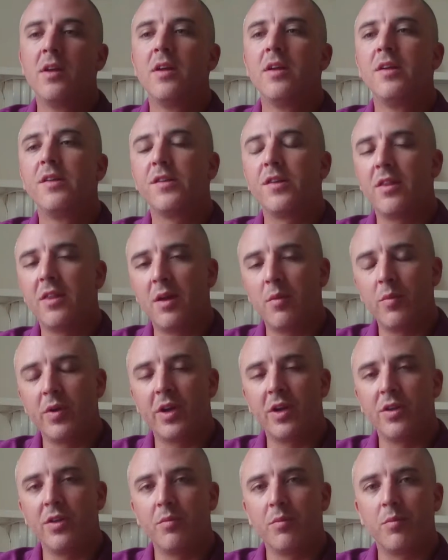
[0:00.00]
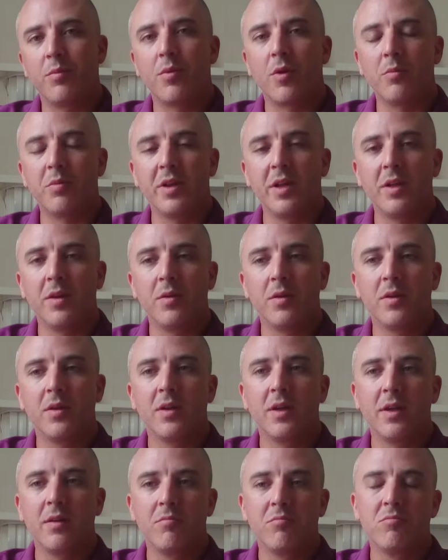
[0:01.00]
So then we can probably,
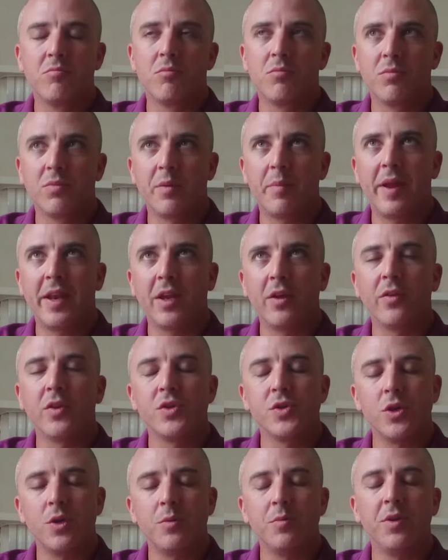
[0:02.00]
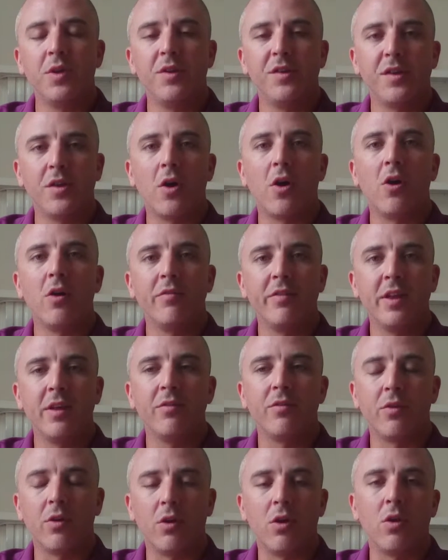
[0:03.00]
depending on the job, use an ROV
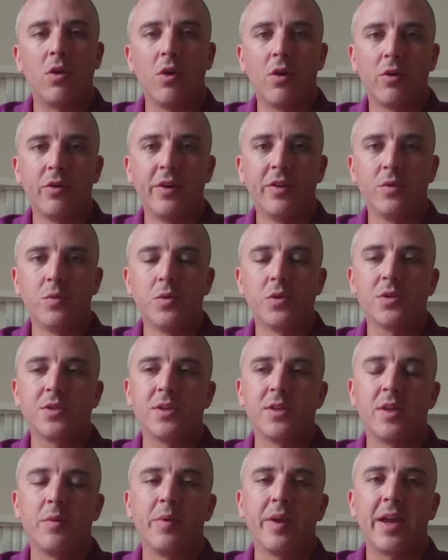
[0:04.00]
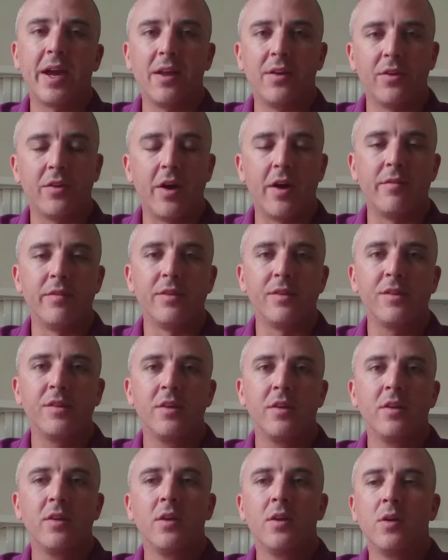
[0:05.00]
for a lot longer in the water than we can divers.
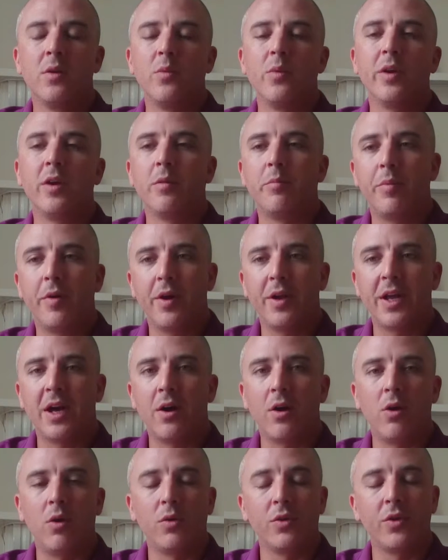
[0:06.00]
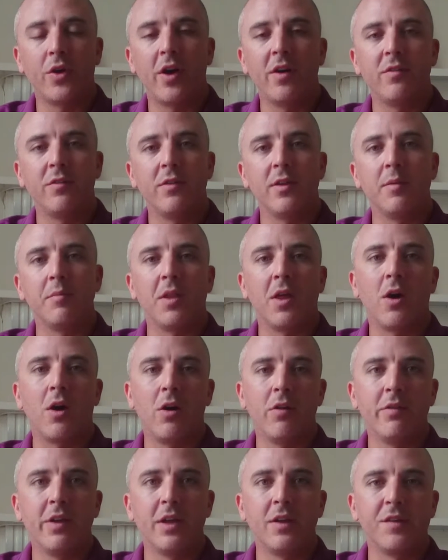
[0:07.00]
We could burn out a whole dive team and the
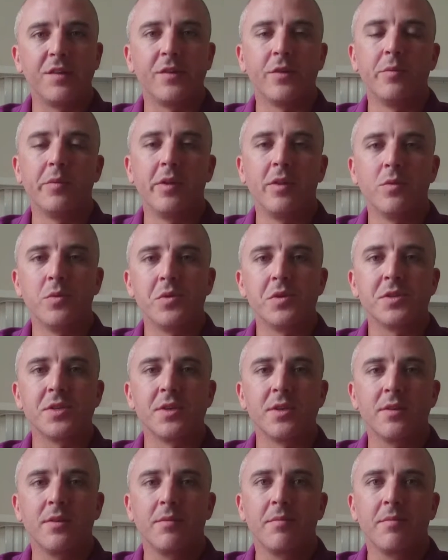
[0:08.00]
ROV could still be in the water.